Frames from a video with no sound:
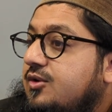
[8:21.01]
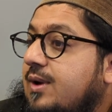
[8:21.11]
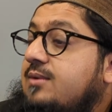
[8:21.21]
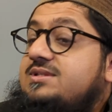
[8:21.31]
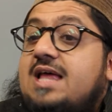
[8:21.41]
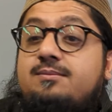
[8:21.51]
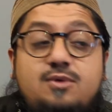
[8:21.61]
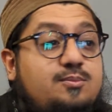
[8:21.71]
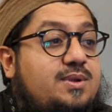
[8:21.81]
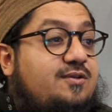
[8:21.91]
Where was that
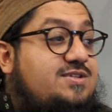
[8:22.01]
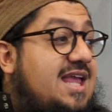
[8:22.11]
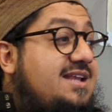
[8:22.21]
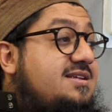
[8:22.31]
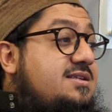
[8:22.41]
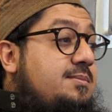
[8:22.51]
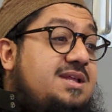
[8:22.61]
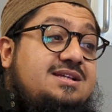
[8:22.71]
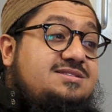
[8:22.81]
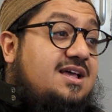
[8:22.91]
moment of saying to
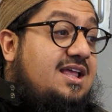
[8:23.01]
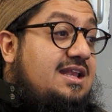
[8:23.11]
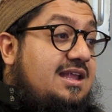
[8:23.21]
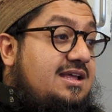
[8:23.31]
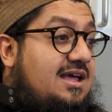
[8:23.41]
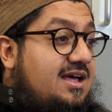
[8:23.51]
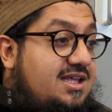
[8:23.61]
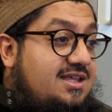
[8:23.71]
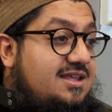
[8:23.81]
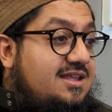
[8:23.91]
somebody, ittaqillah ya
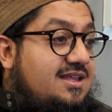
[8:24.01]
akhi?